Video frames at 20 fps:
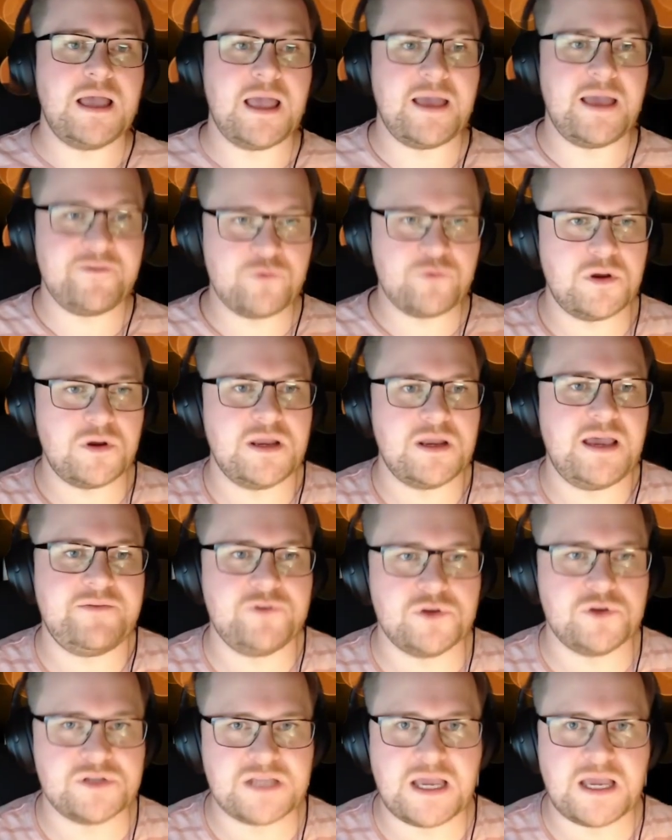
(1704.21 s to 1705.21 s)
Everyone, have
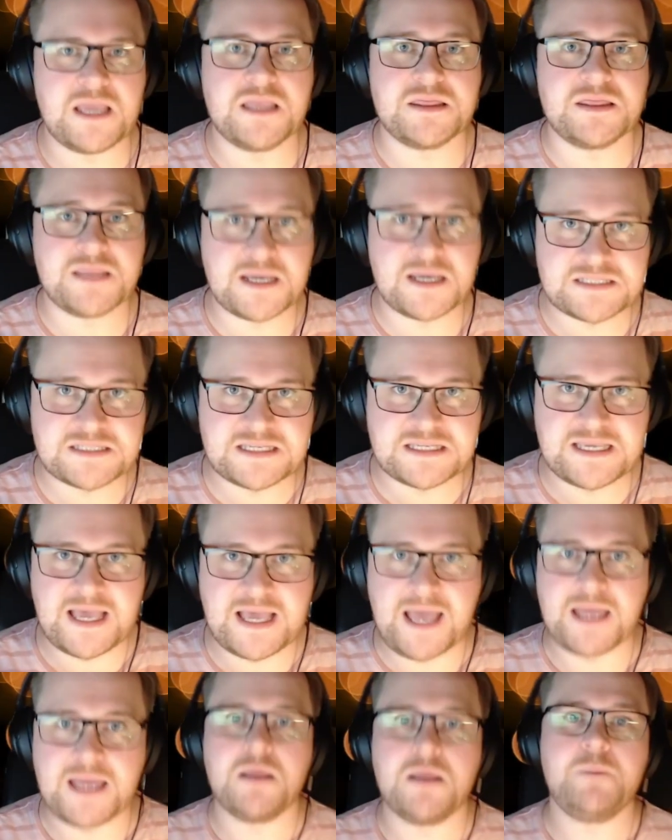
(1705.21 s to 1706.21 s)
a good night. Thanks
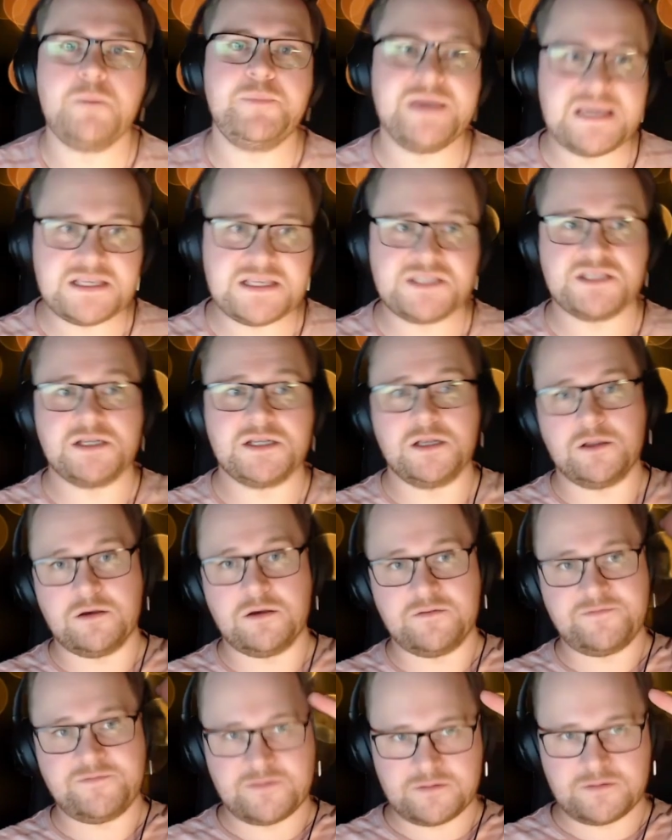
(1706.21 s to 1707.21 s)
again. Peace and
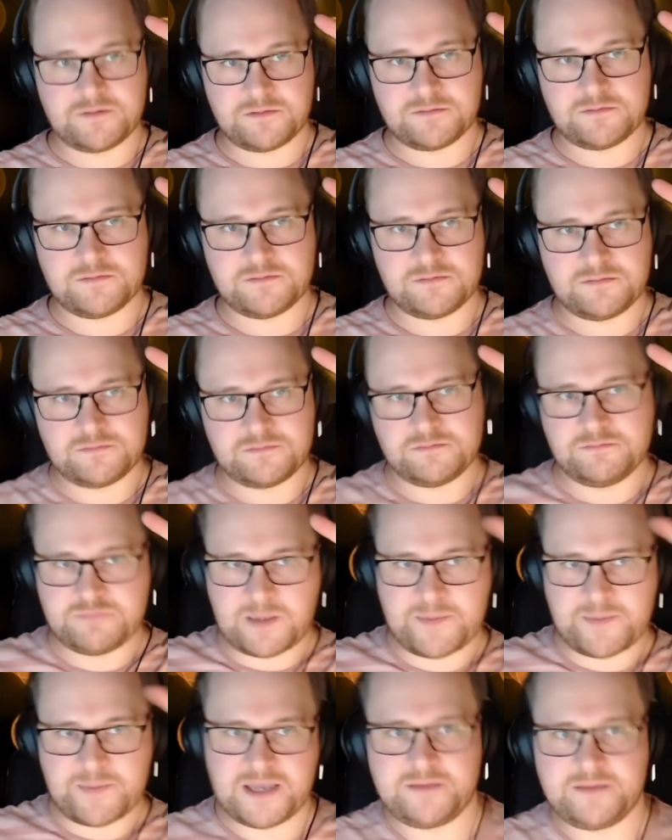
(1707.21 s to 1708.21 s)
love.
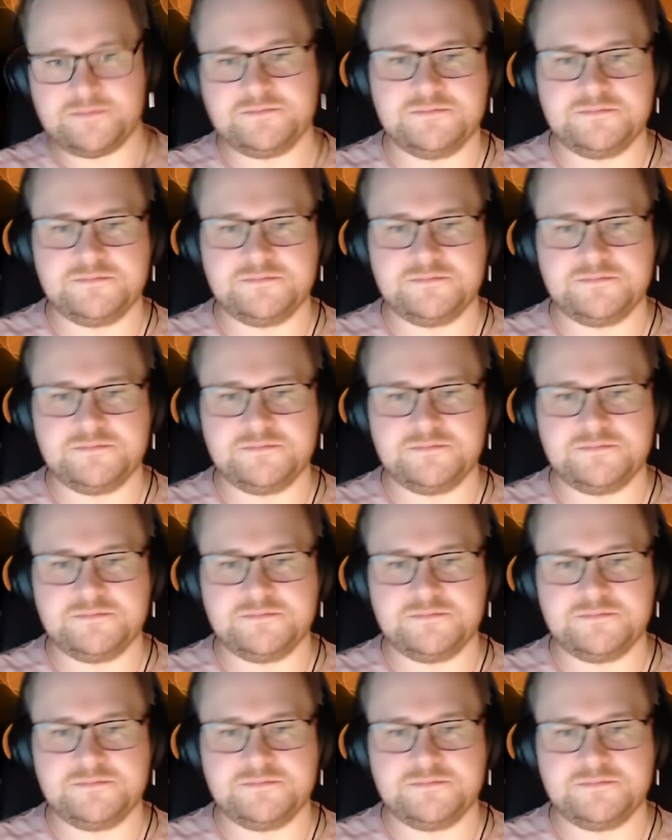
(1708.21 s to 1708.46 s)
Bye-bye.